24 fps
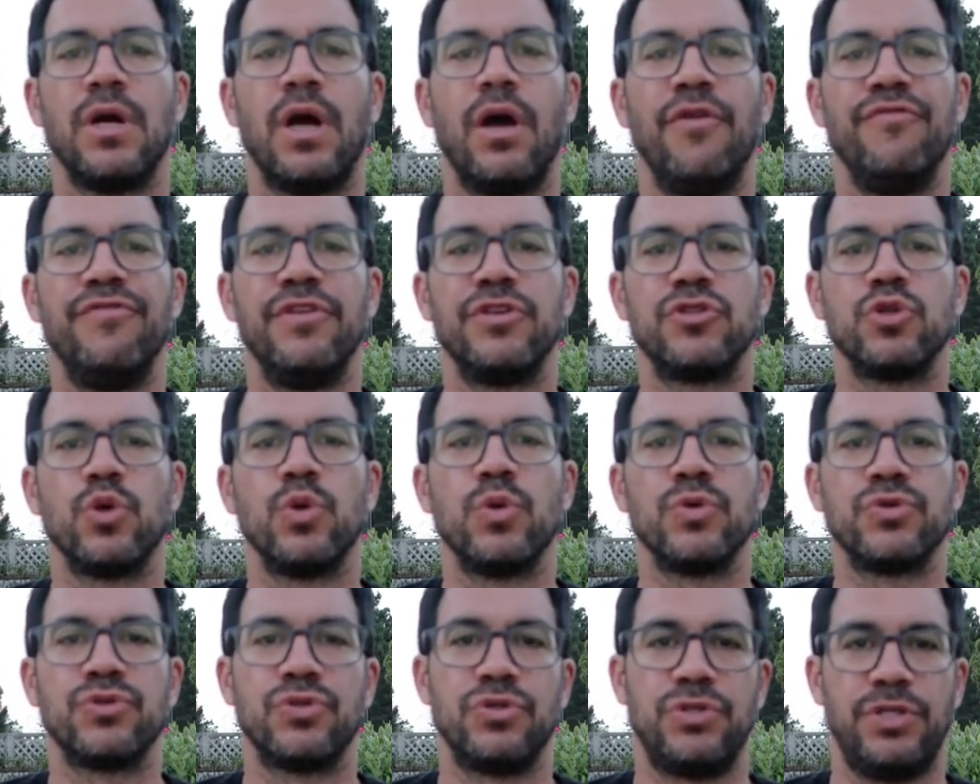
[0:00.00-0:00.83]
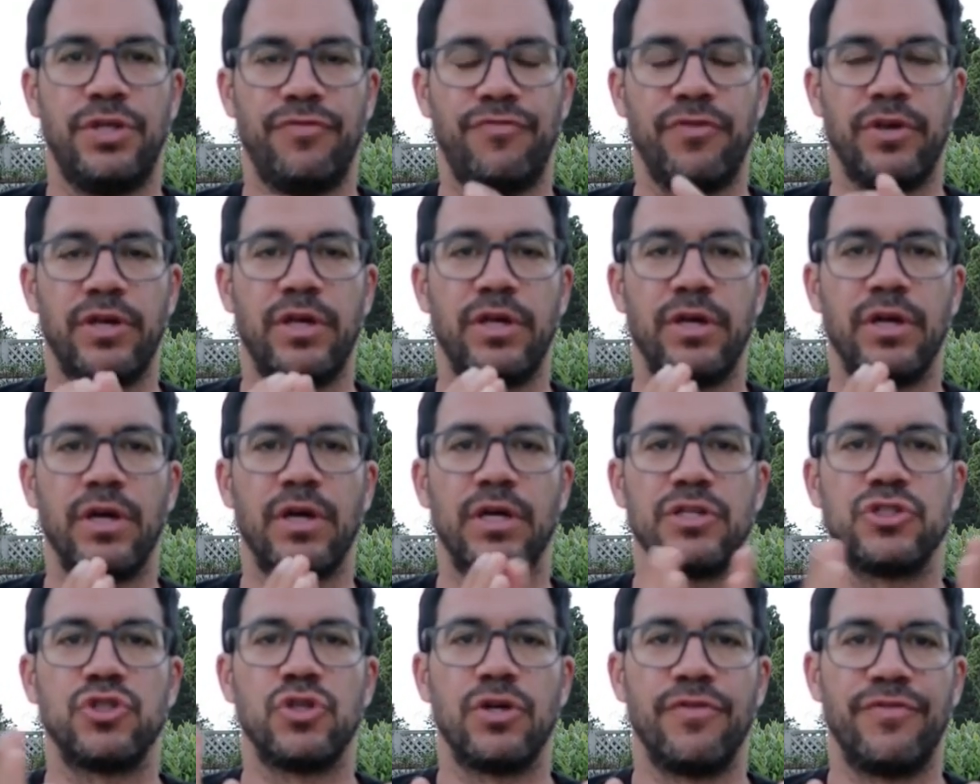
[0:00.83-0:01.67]
of this whole
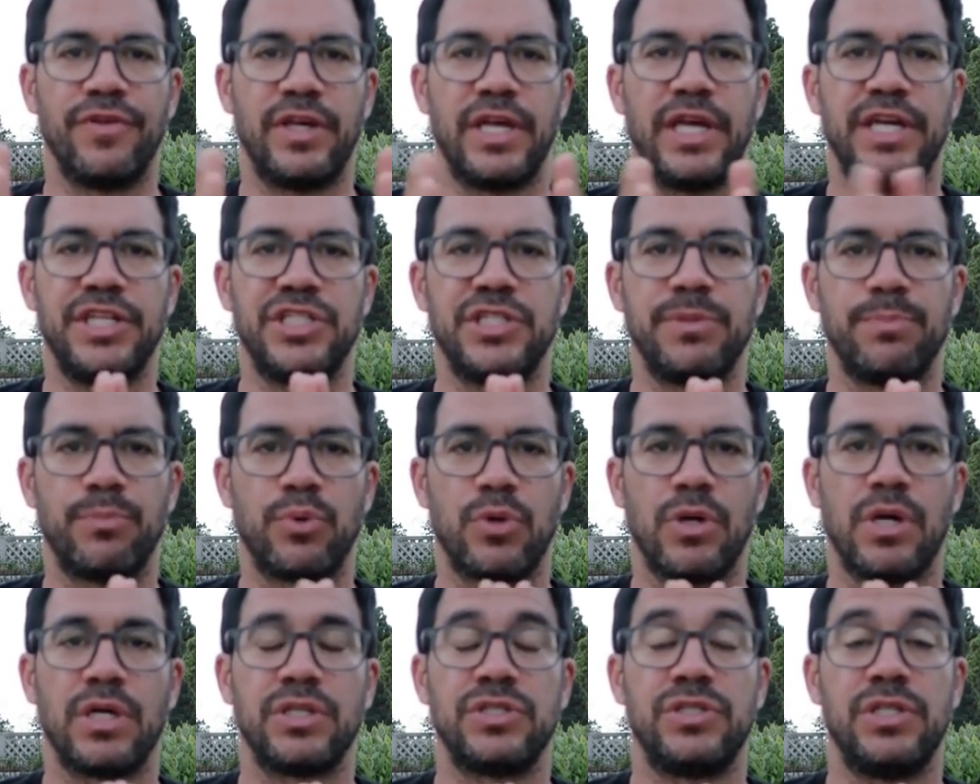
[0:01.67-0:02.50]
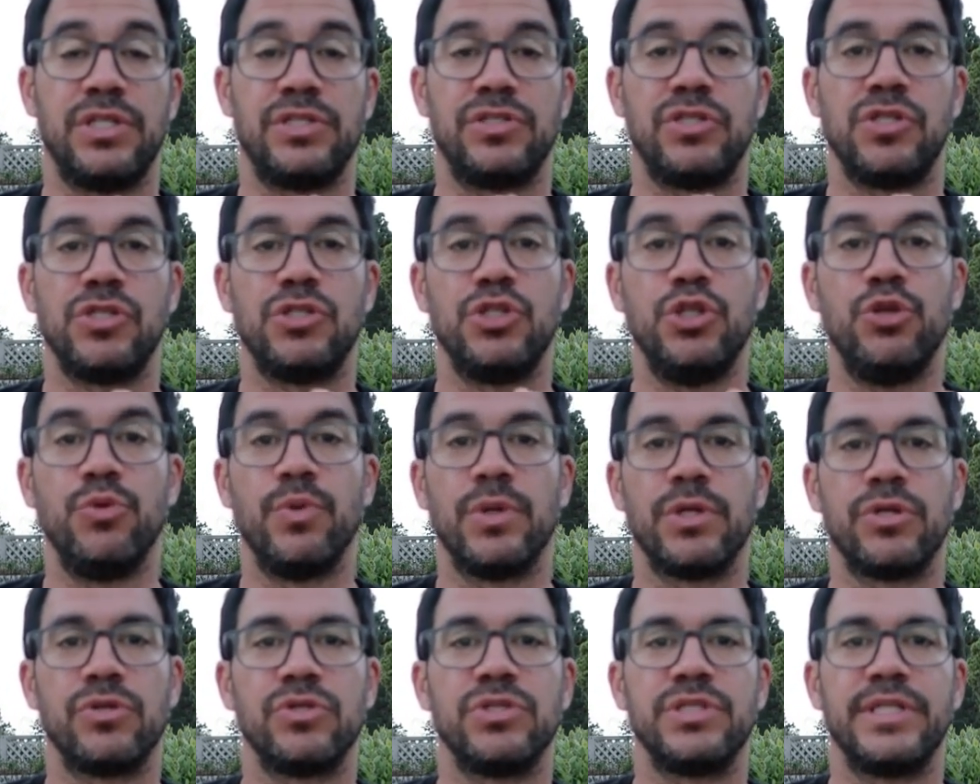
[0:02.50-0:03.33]
certification process, is
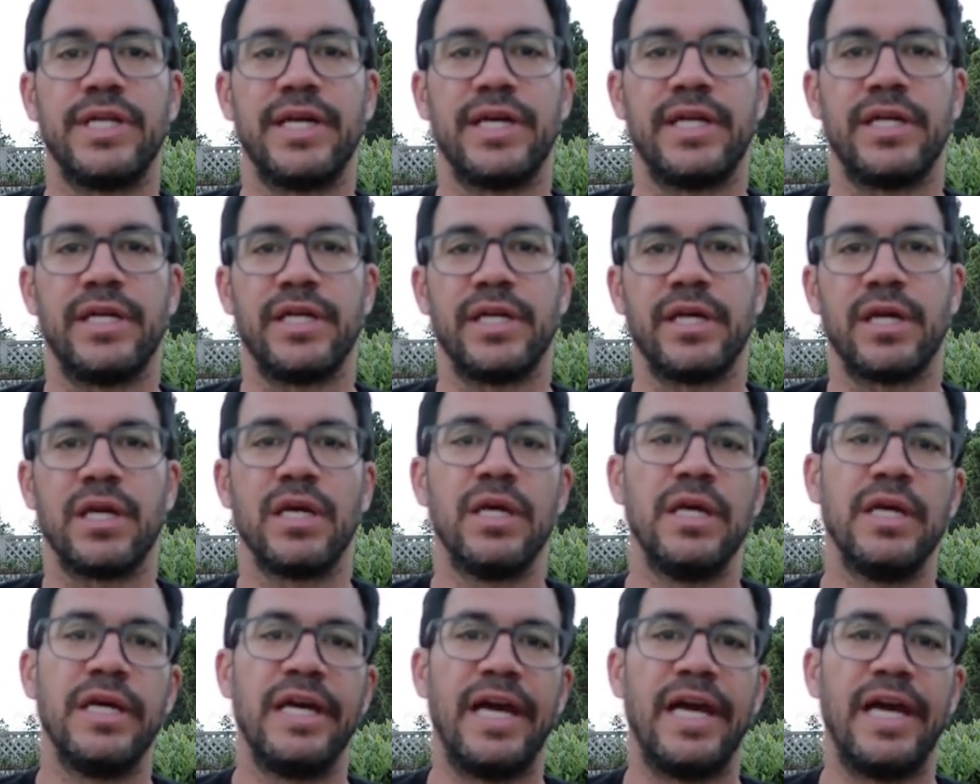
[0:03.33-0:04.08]
you understanding